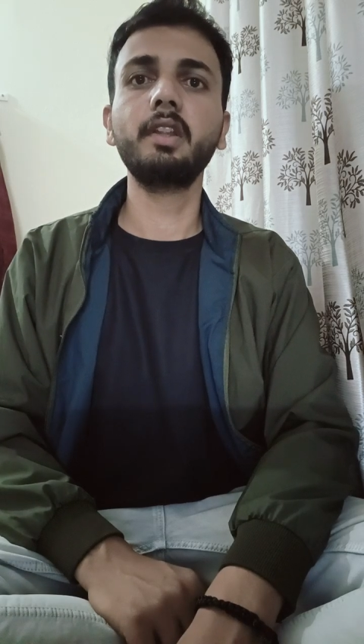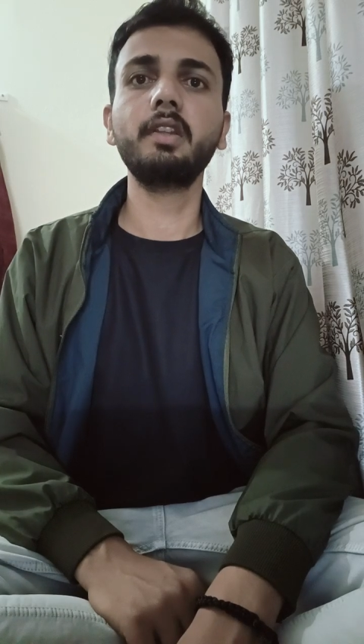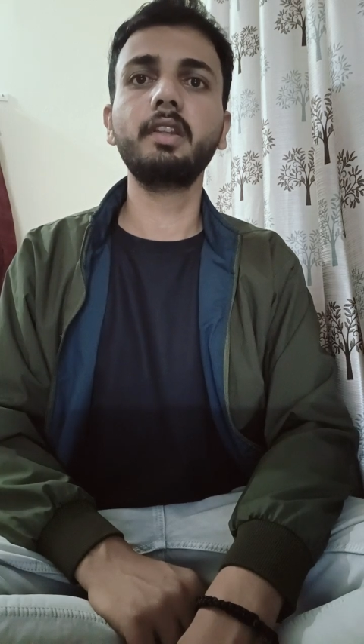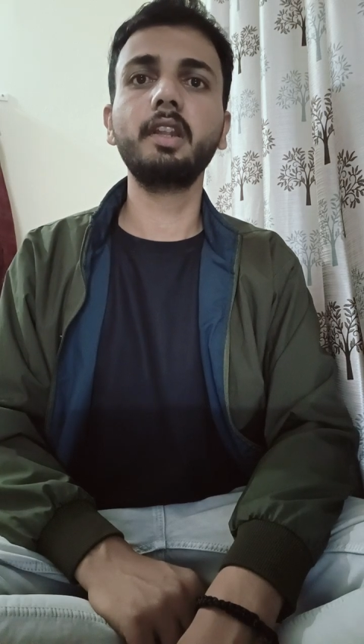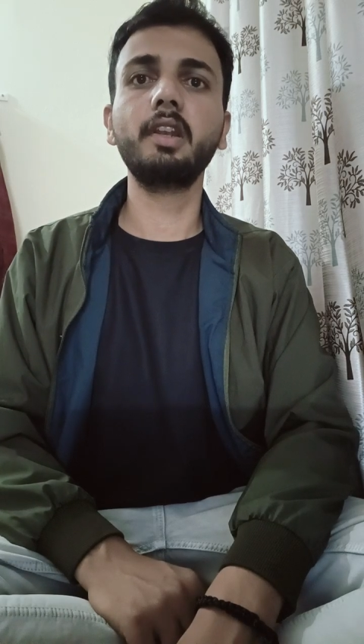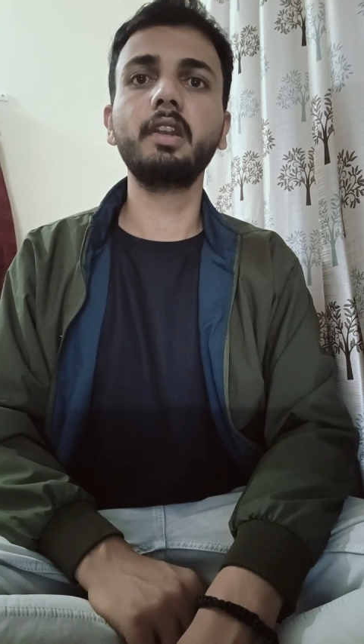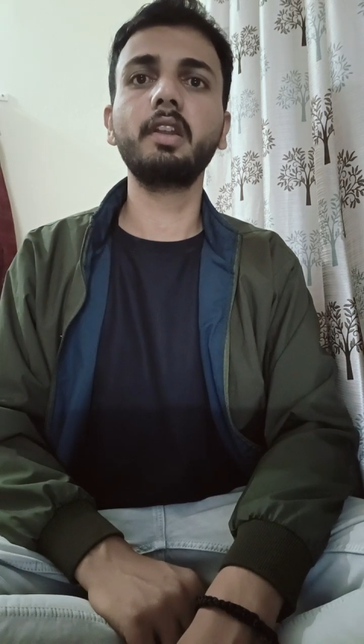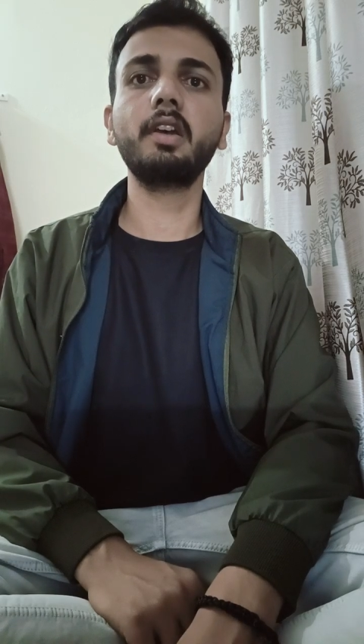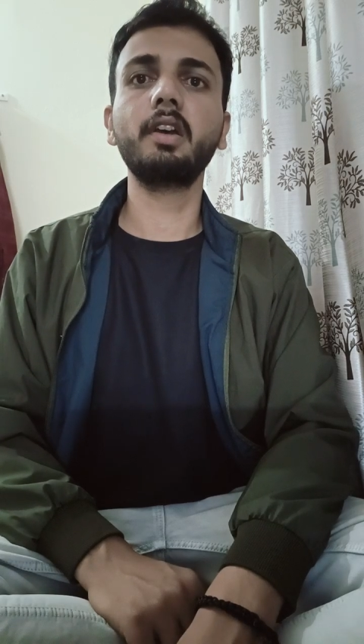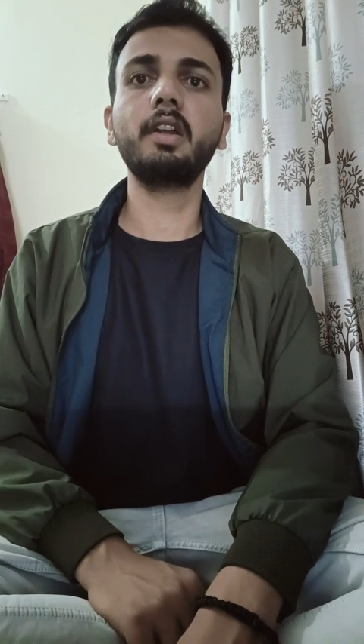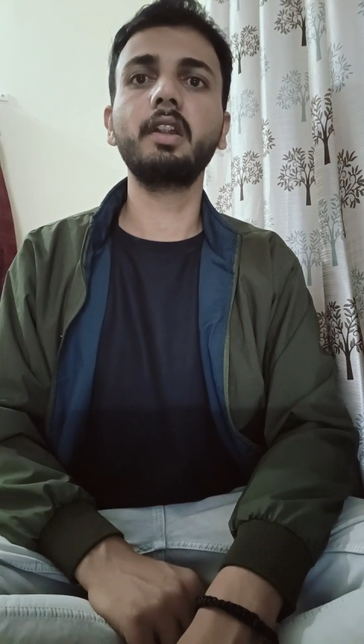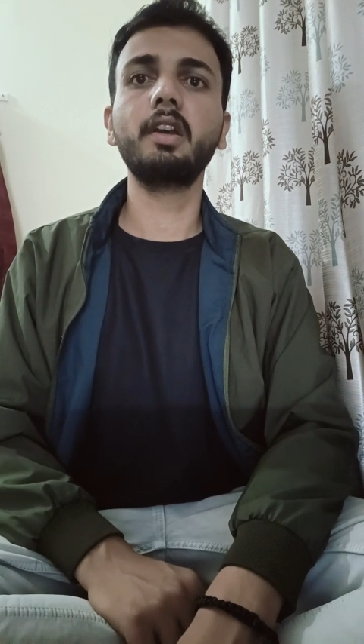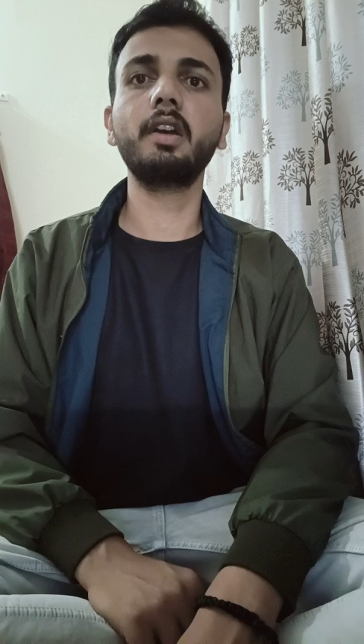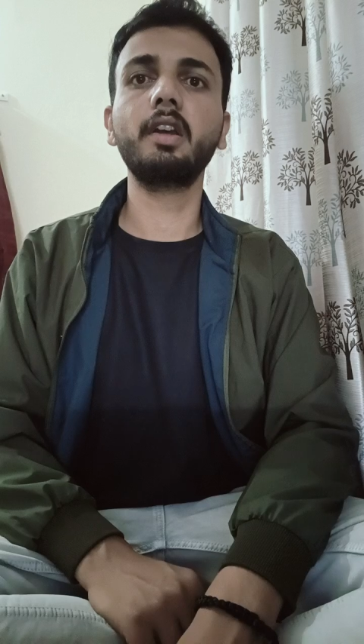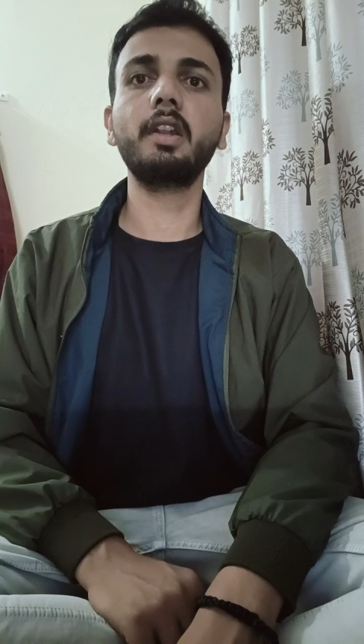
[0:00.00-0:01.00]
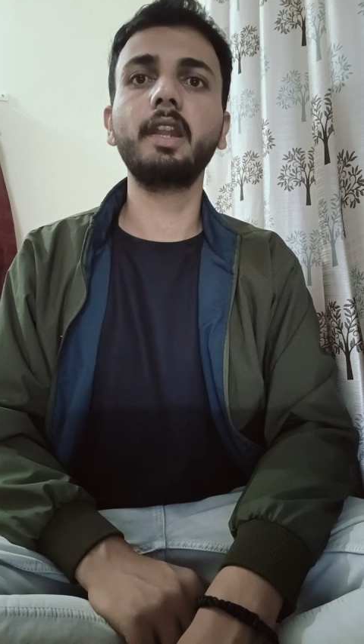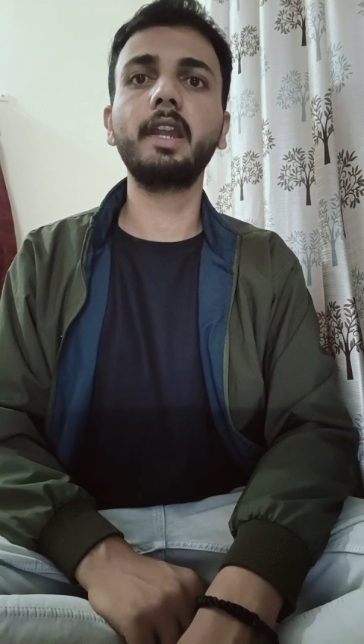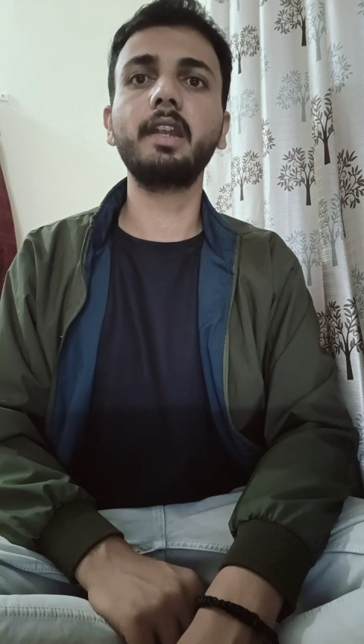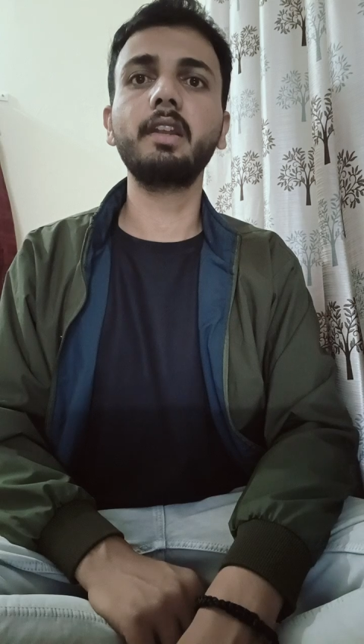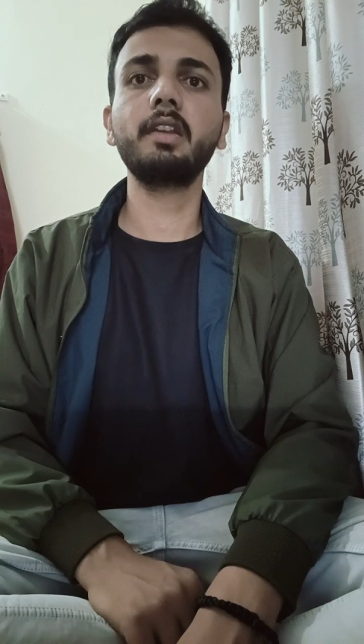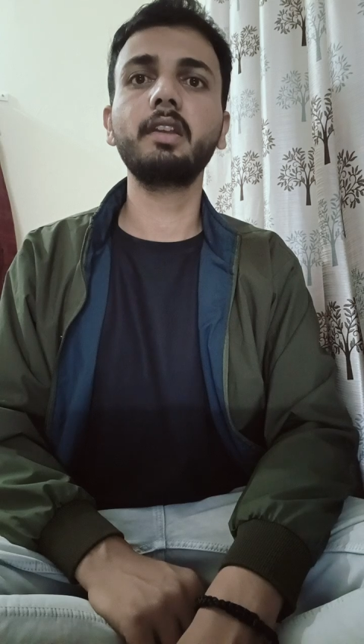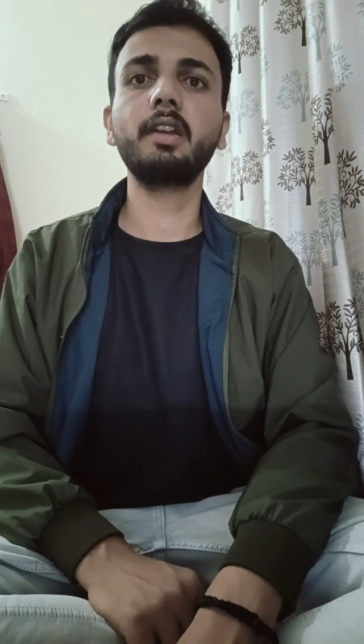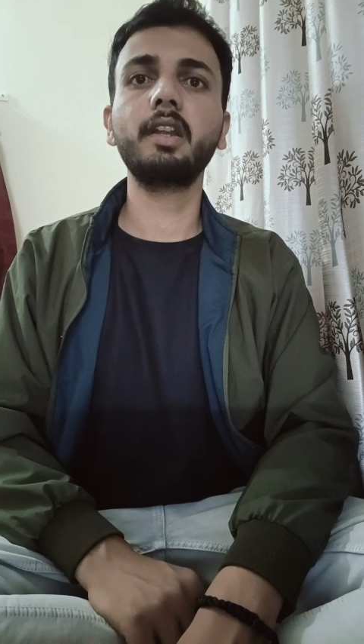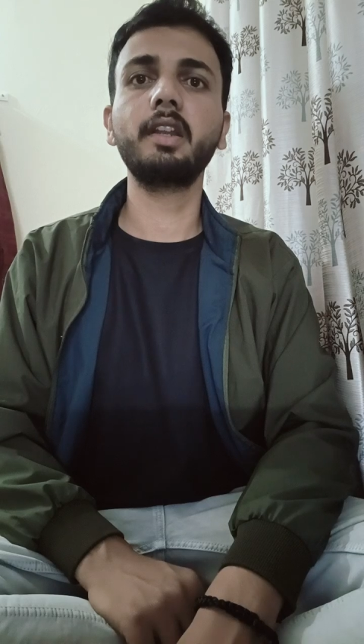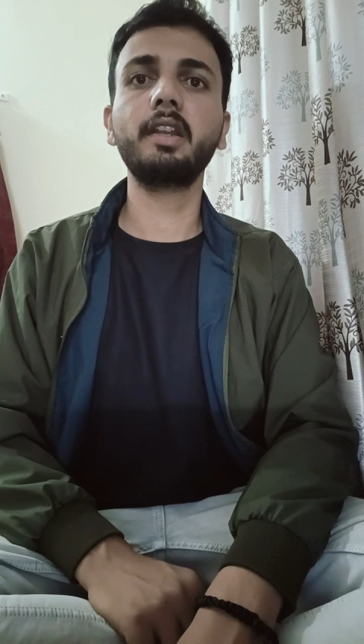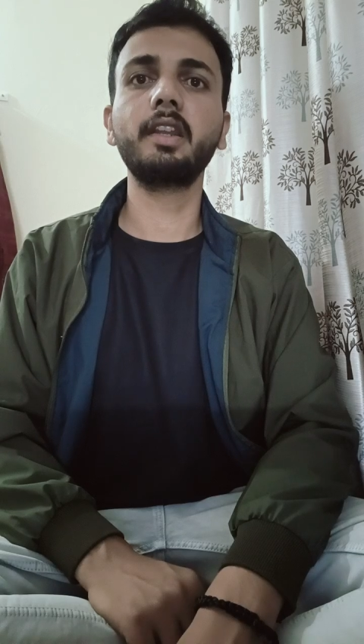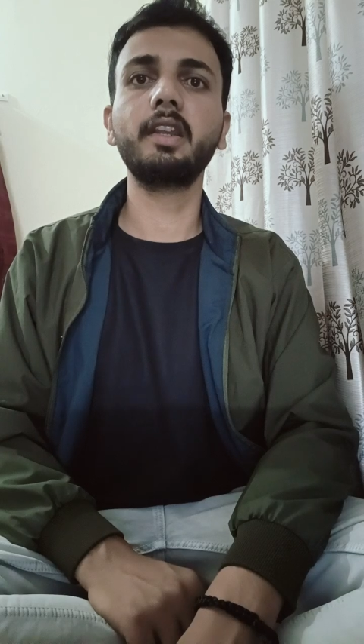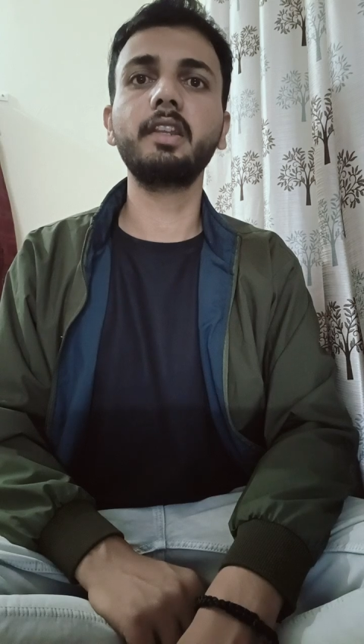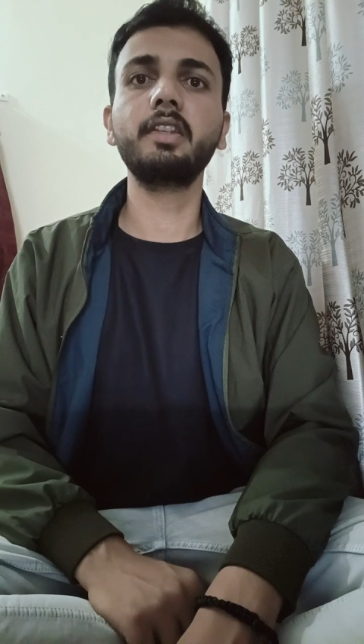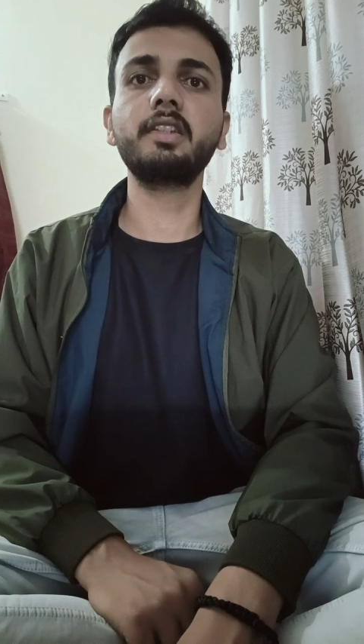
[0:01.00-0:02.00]
Then land and
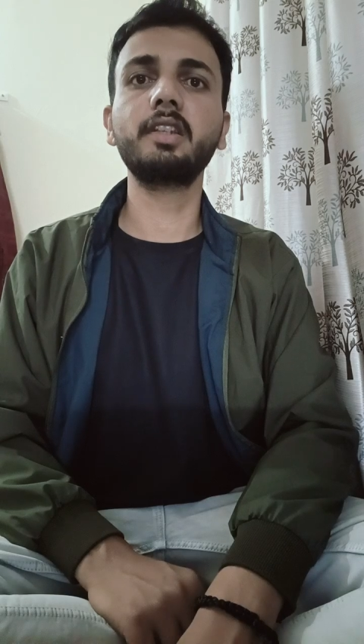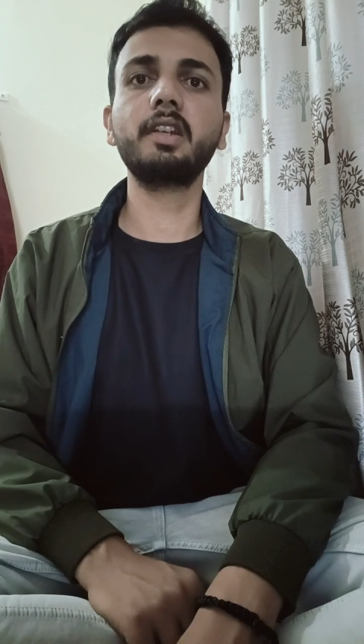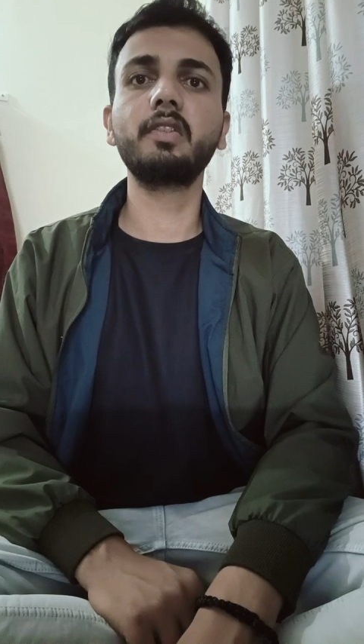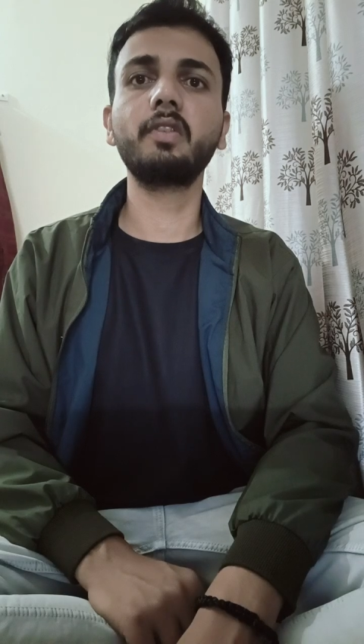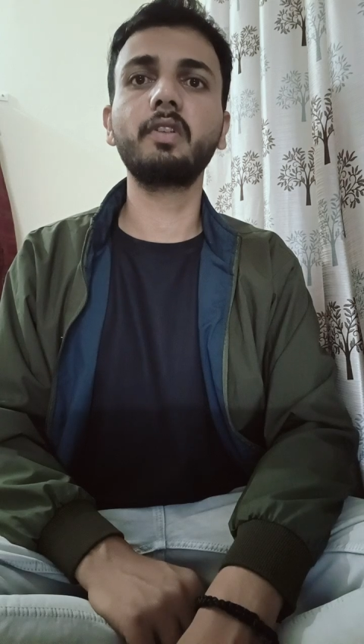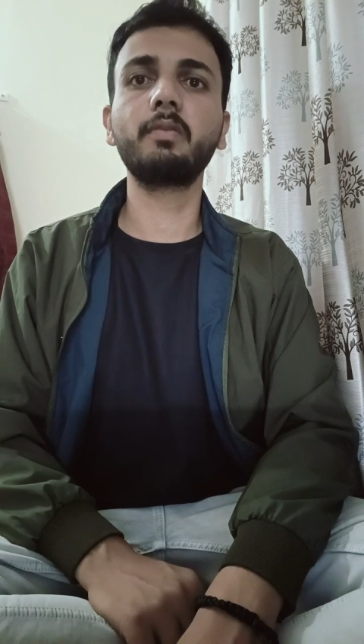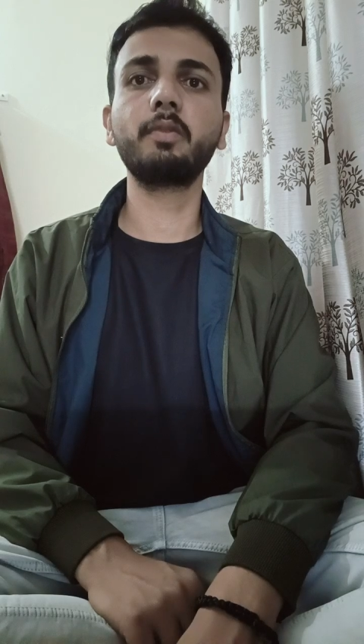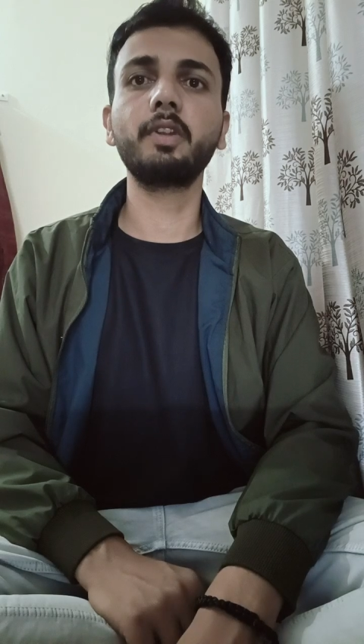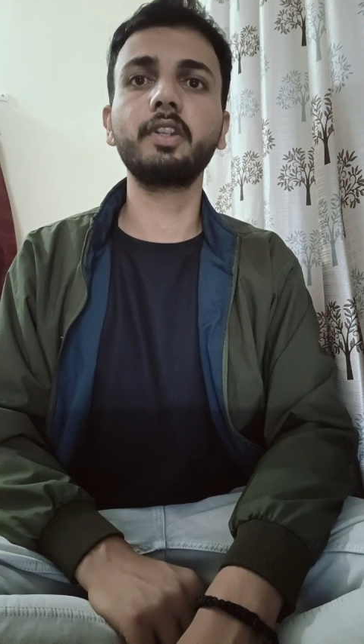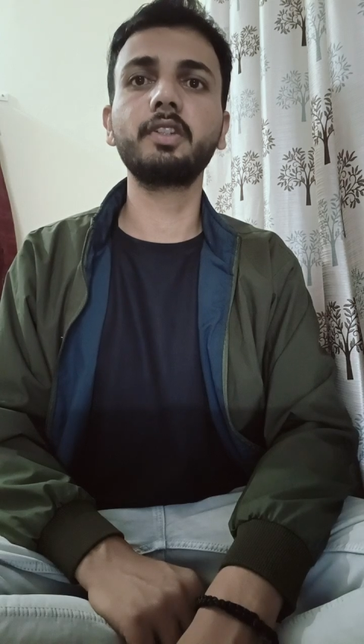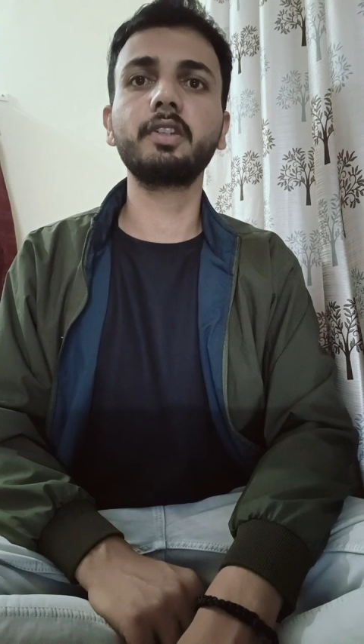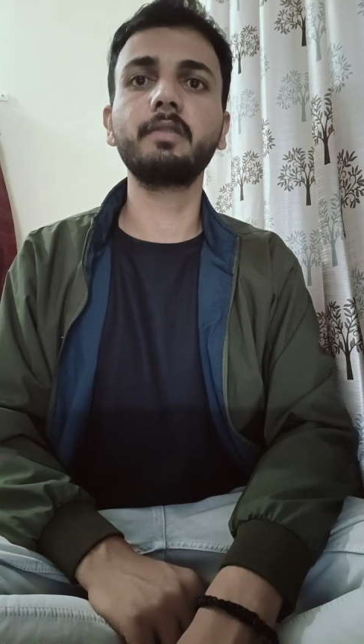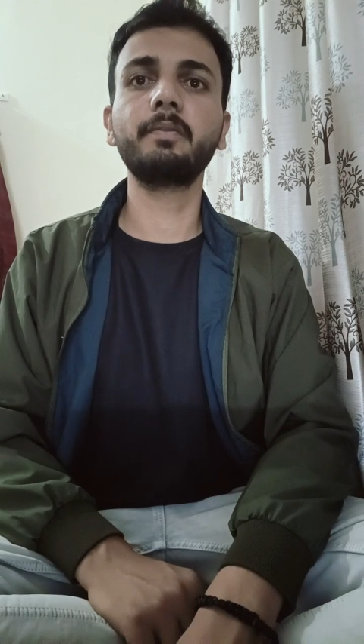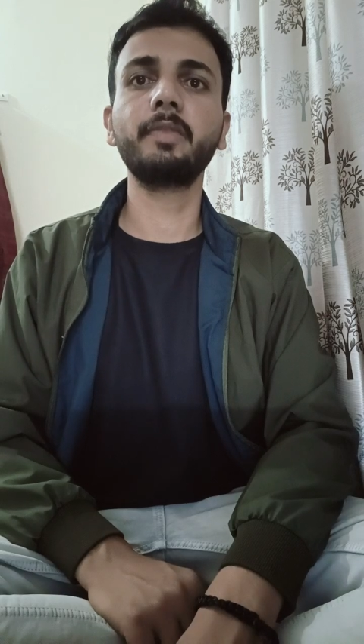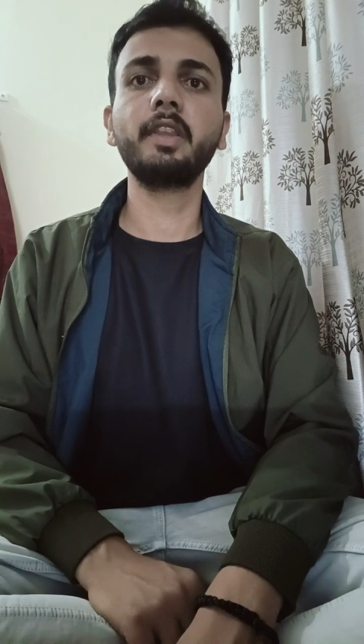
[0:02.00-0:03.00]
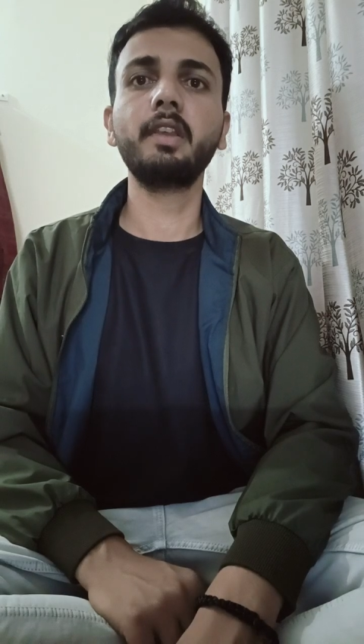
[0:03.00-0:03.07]
real estate corporation.